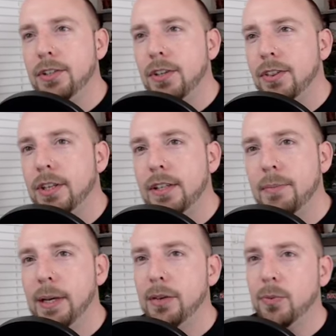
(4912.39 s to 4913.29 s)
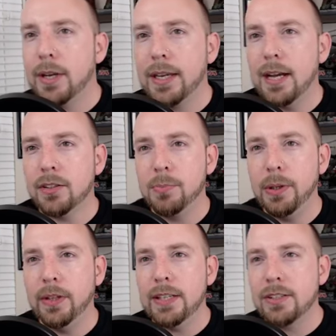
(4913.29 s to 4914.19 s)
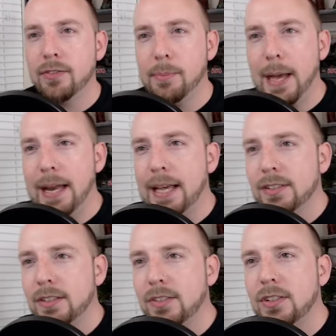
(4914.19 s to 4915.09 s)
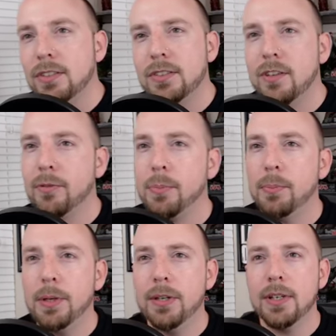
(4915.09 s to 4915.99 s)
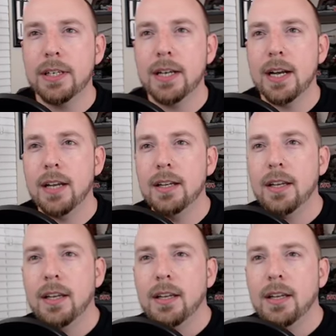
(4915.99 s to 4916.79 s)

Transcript: Do you think they made Rick out to be less of a badass in the season 7 premiere he got?